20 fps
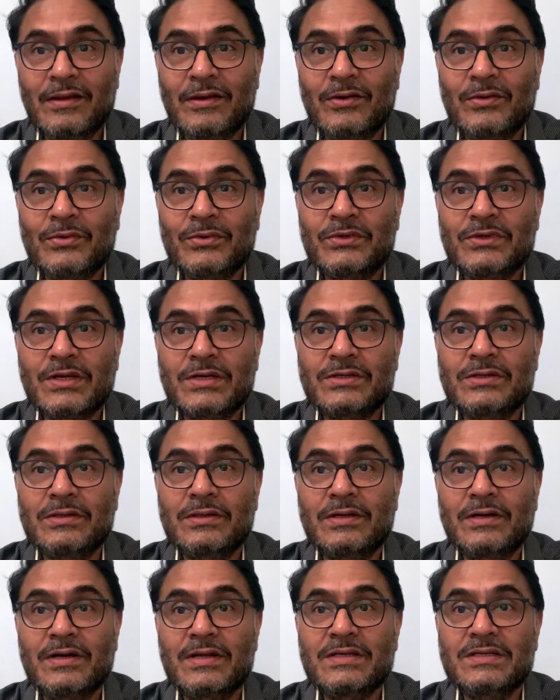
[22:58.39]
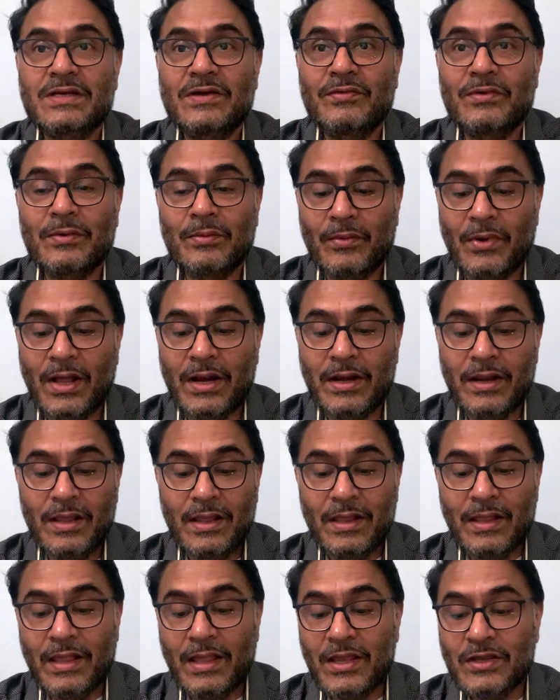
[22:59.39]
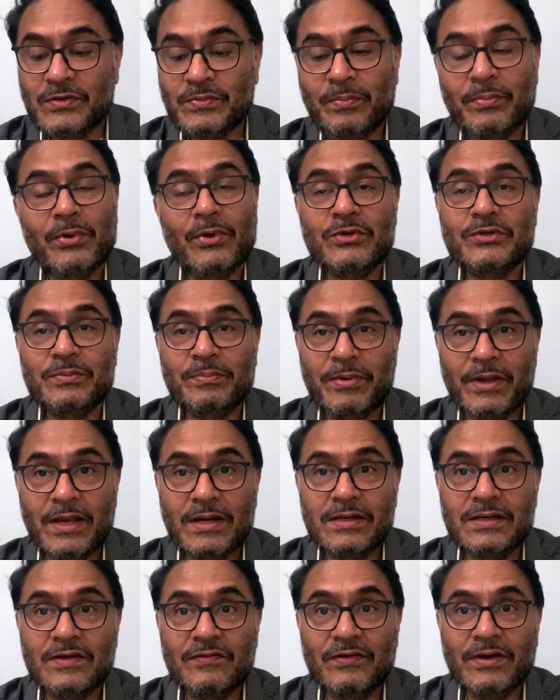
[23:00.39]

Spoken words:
to Section 37(1) is prospective